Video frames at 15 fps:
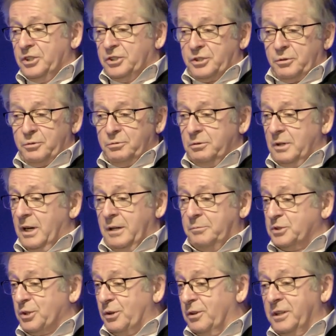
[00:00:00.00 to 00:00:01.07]
so
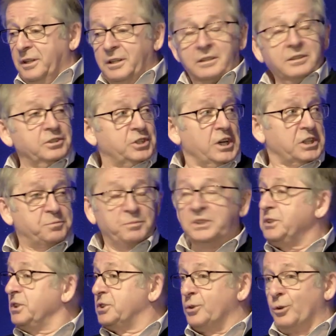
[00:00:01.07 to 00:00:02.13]
I'm sorry,
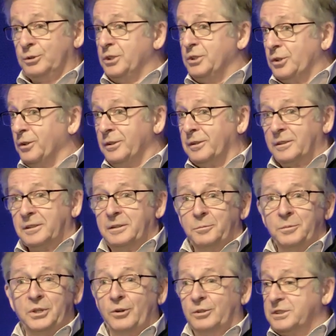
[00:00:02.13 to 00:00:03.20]
judgment is not eternal
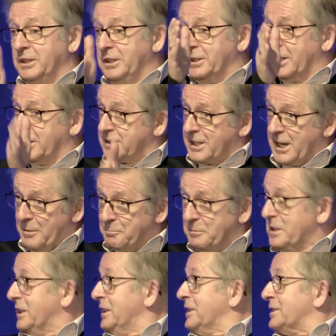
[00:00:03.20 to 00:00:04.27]
because it has
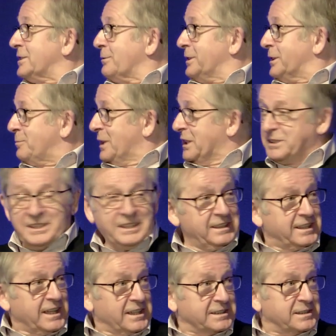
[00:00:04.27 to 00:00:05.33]
come. So it means
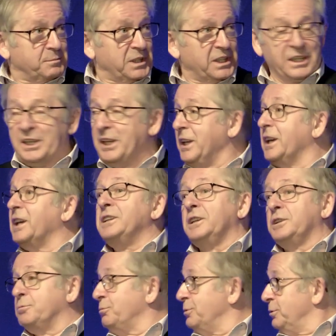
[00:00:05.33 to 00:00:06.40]
it has the beginning, and
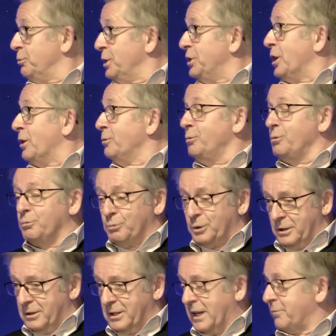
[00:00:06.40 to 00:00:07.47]
it, we know
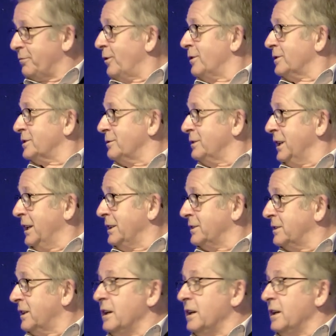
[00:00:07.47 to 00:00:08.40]
we'll have also the end.